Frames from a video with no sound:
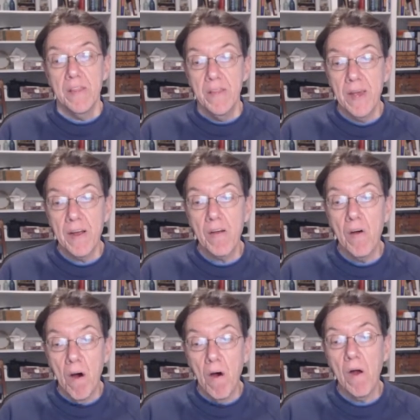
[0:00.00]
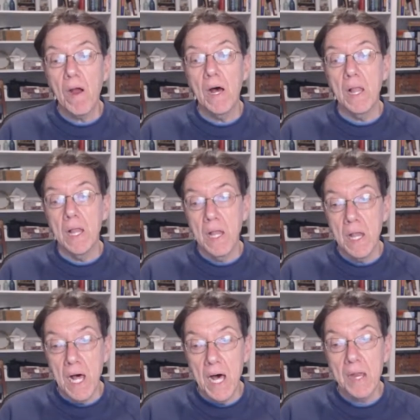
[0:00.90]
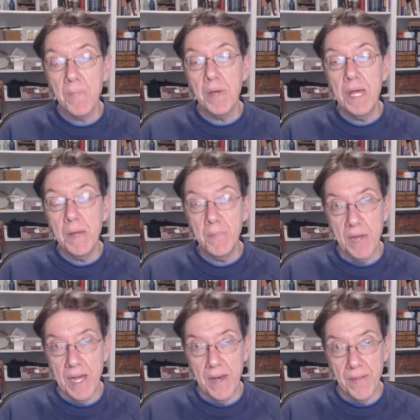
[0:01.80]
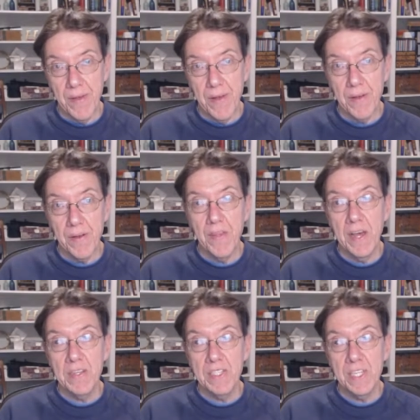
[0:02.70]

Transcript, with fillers: There are a lot of people out there that